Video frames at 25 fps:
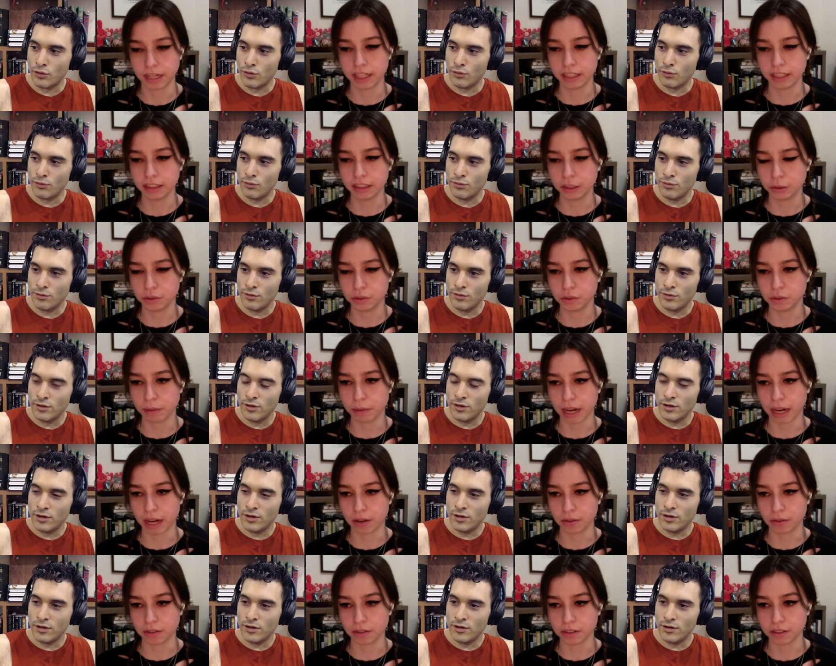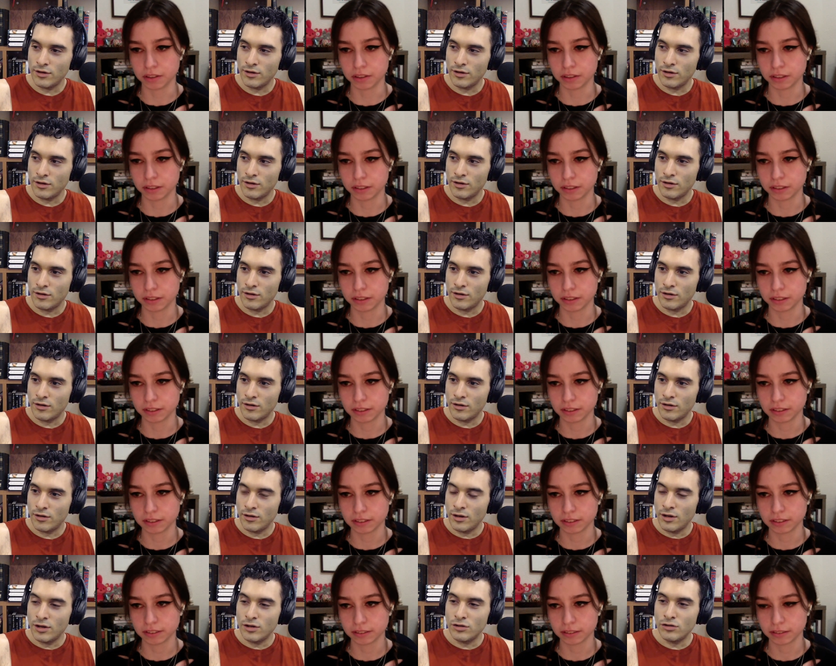Speaker 1: could lose a pound.
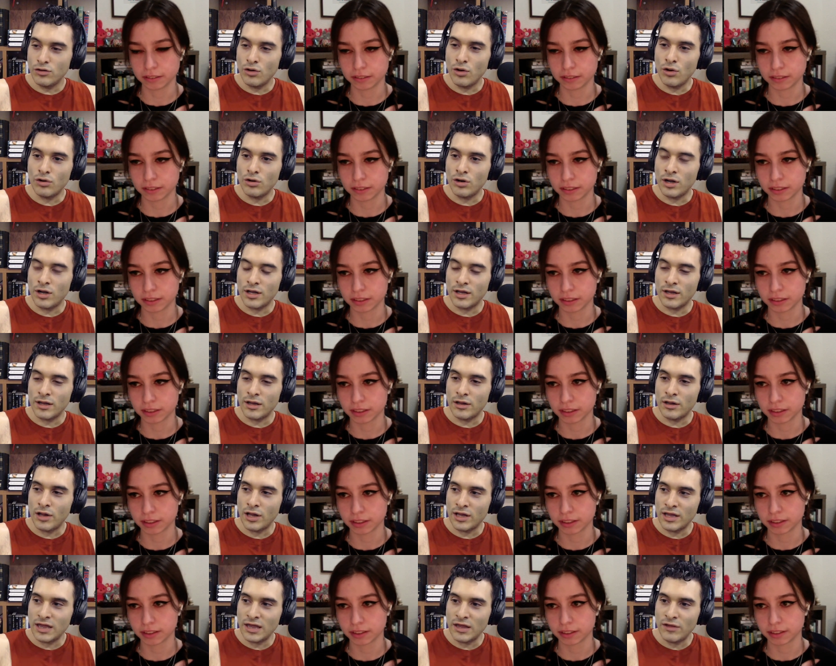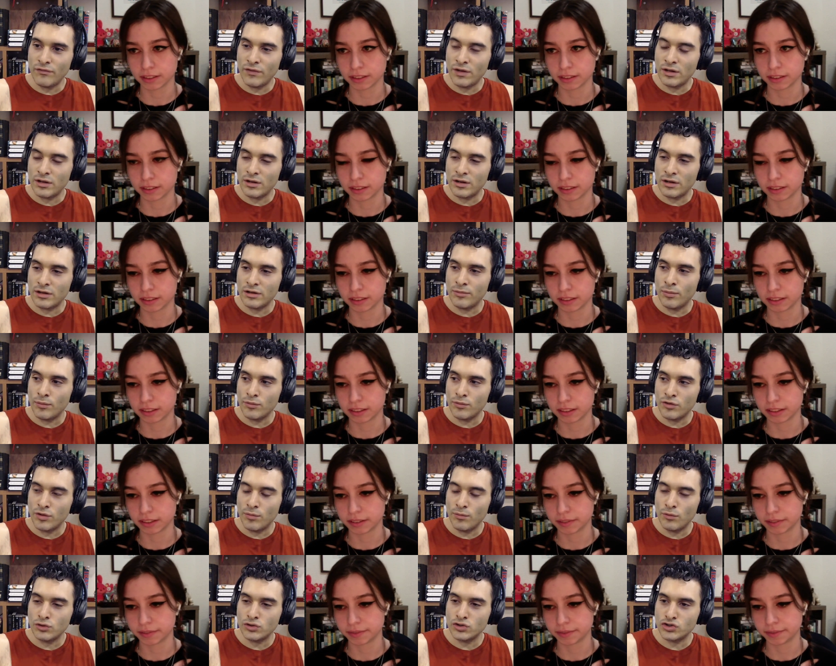
Speaker 2: No, like even
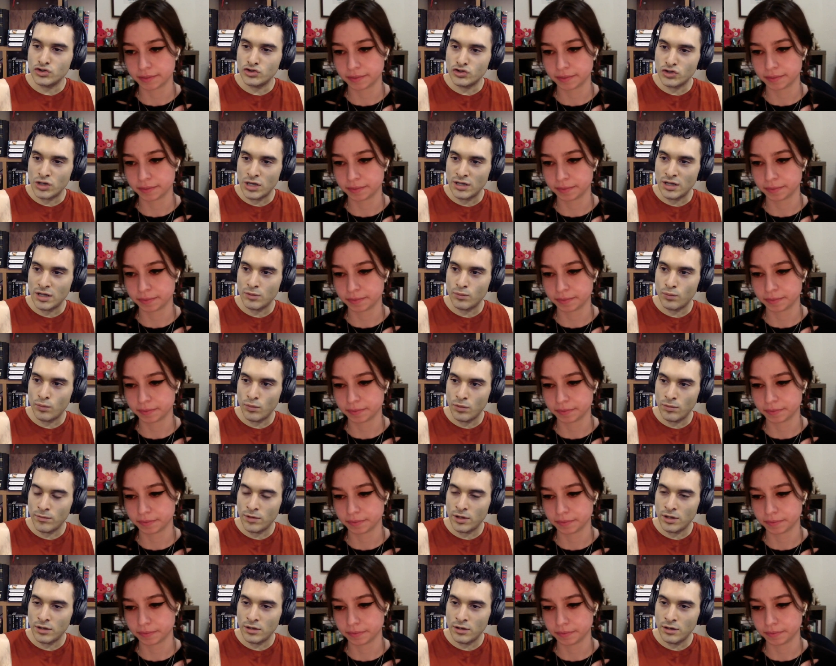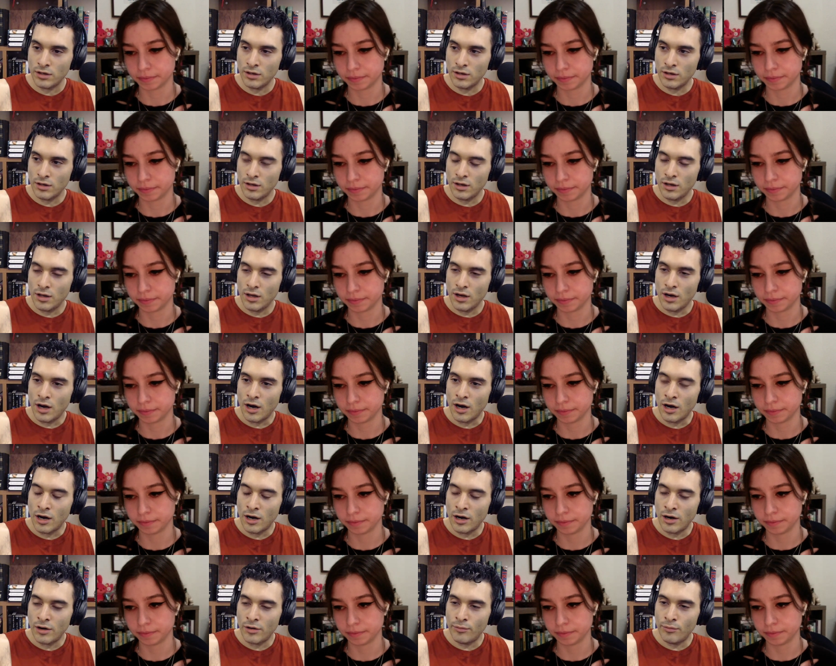the most shredded women
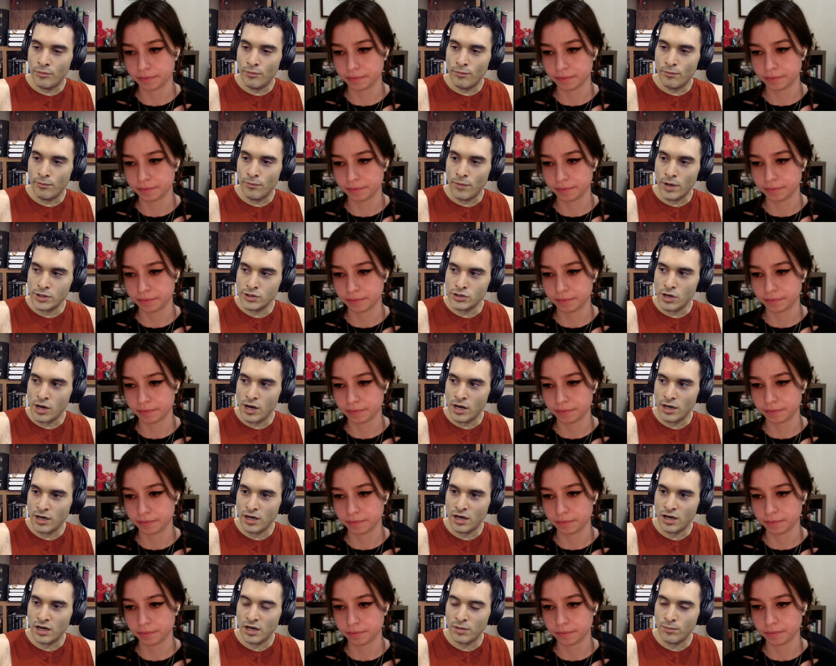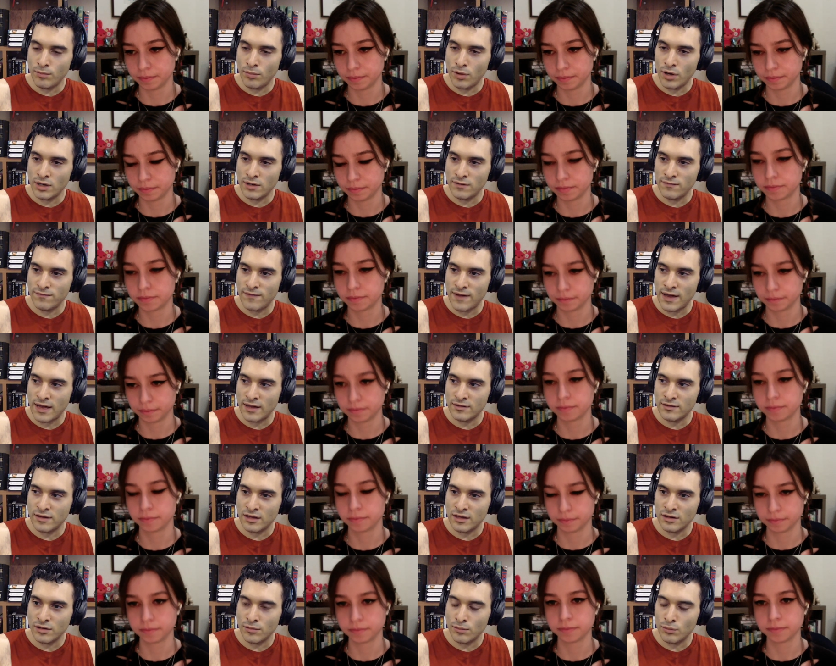are much higher in body fat
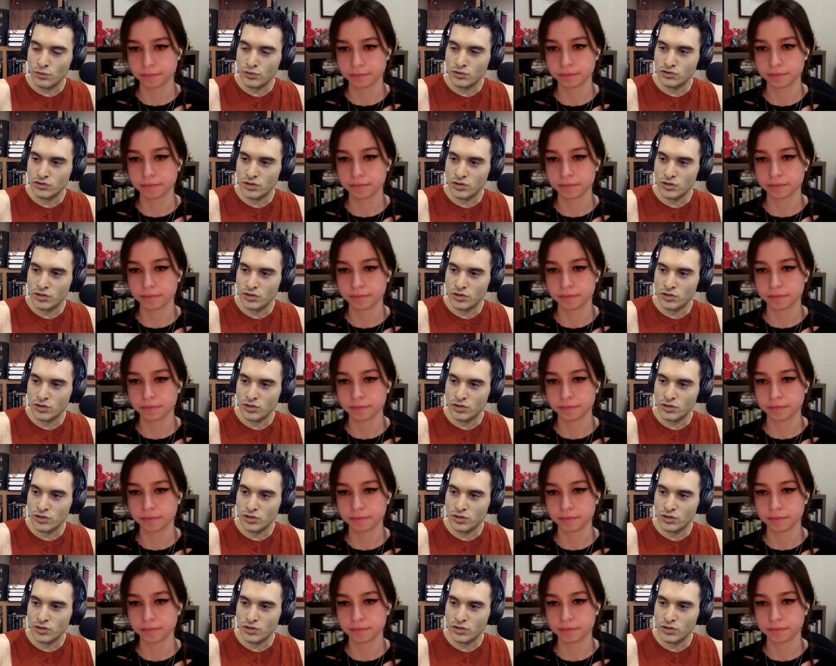than the most